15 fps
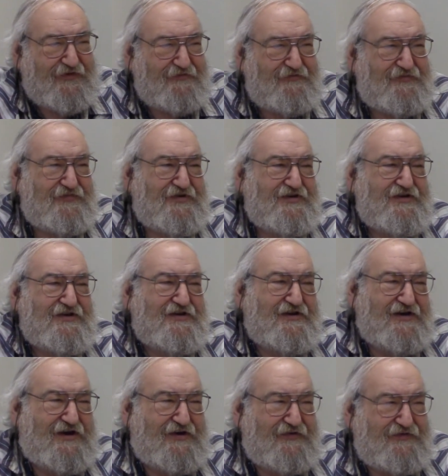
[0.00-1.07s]
from
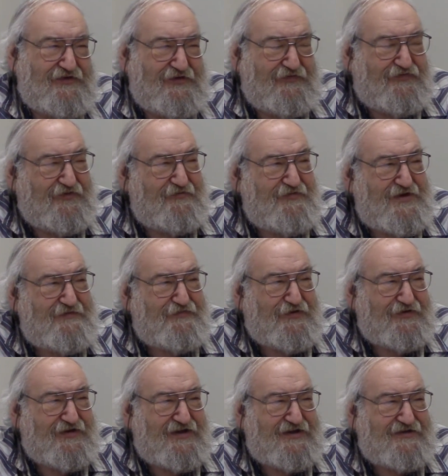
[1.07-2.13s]
from me
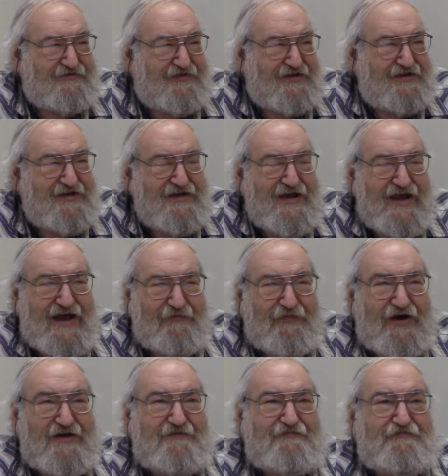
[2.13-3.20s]
politically, and
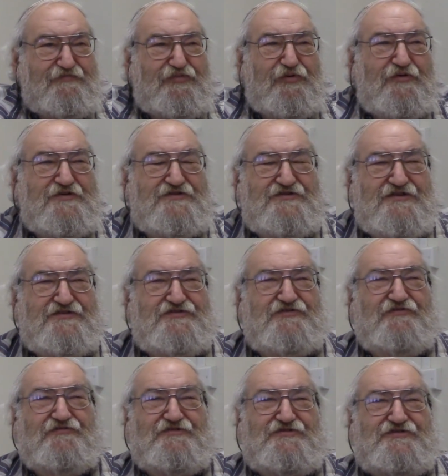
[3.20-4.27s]
my poor
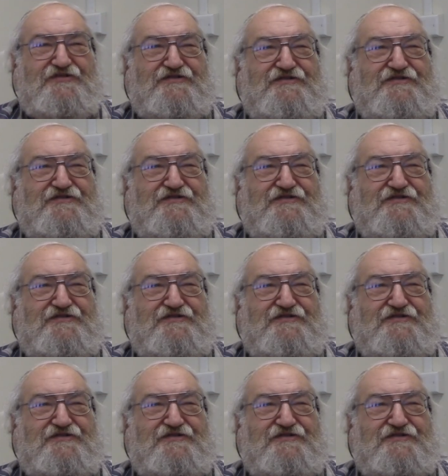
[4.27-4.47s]
sister is